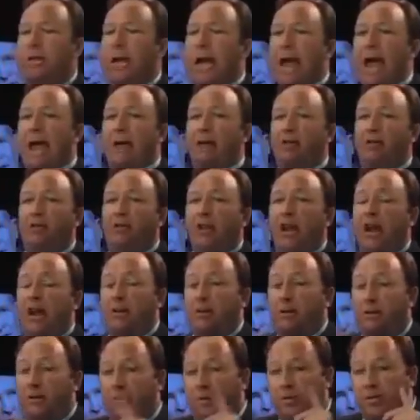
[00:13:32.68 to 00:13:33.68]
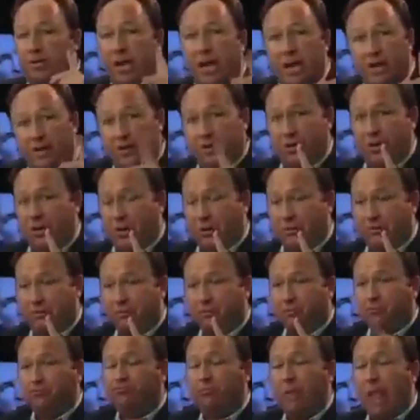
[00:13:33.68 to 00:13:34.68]
tax standardization
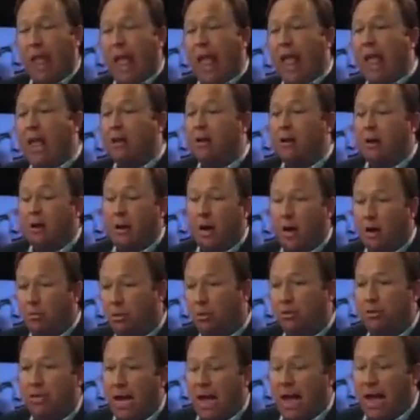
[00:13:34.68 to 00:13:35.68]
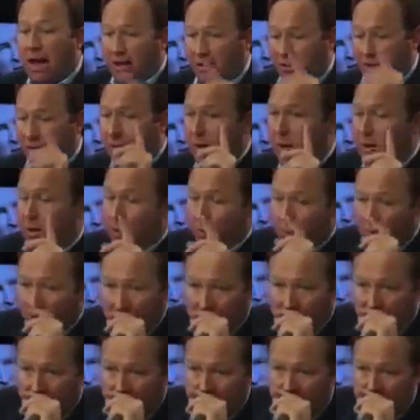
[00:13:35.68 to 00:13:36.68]
and a global tax. What
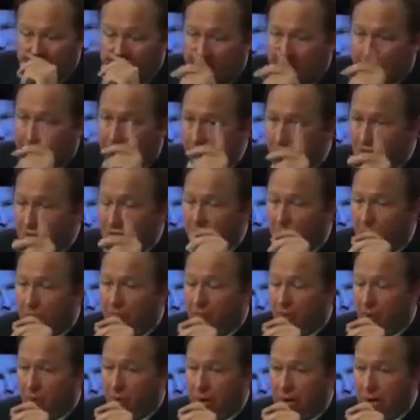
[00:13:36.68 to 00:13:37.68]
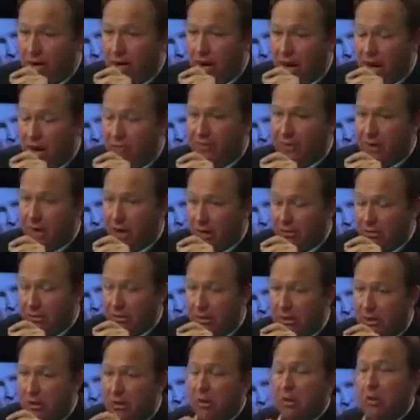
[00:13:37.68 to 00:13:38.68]
did Ban Ki-moon call for a week and a half ago?
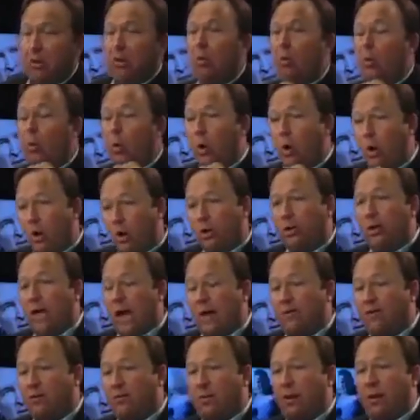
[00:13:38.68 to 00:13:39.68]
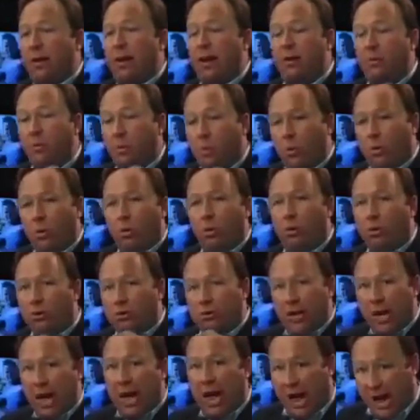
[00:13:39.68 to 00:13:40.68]
World government and
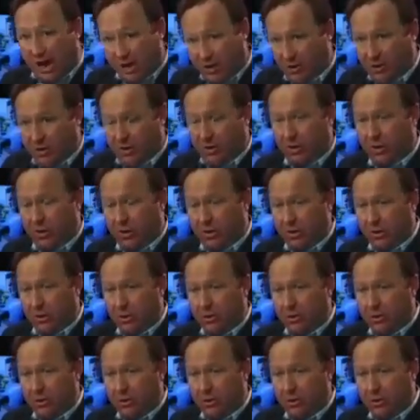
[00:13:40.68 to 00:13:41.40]
world tax.